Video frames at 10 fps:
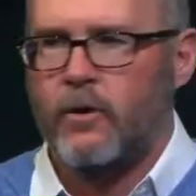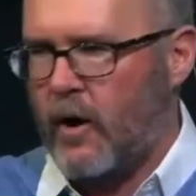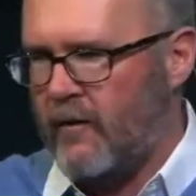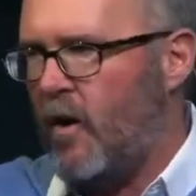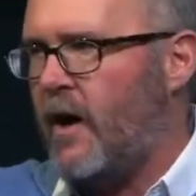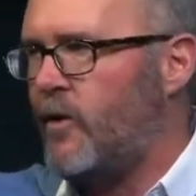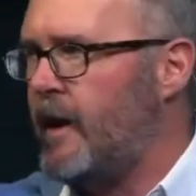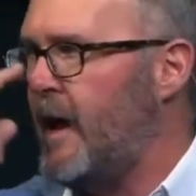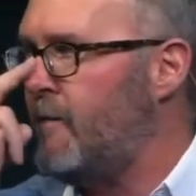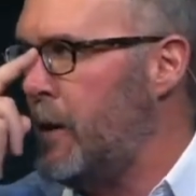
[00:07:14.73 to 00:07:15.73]
to our Father
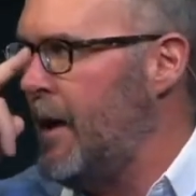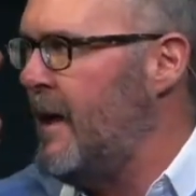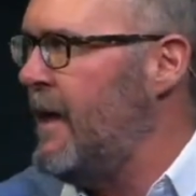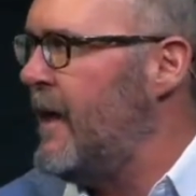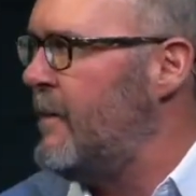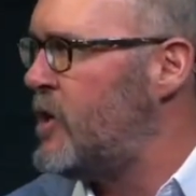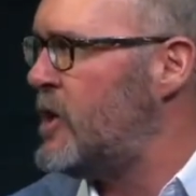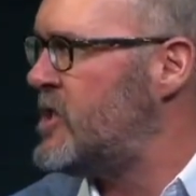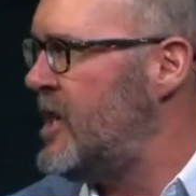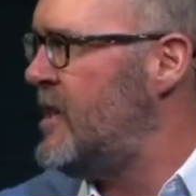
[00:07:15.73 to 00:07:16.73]
in heaven
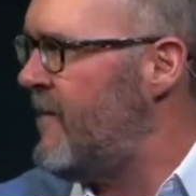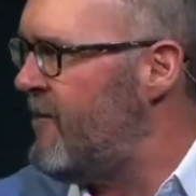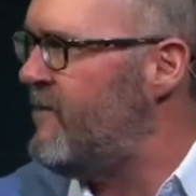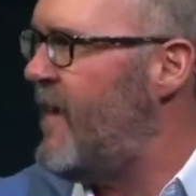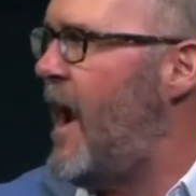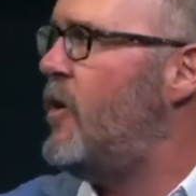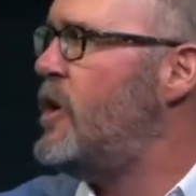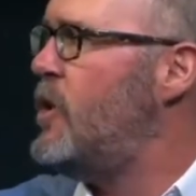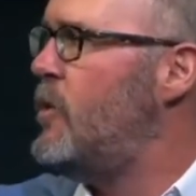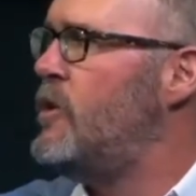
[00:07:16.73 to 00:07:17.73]
to see the
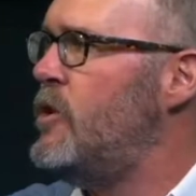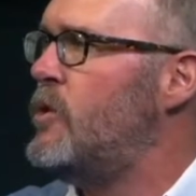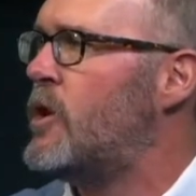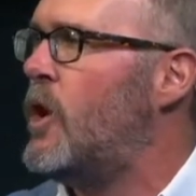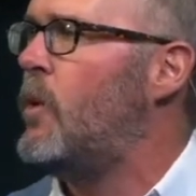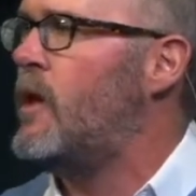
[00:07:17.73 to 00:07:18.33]
value in you, to go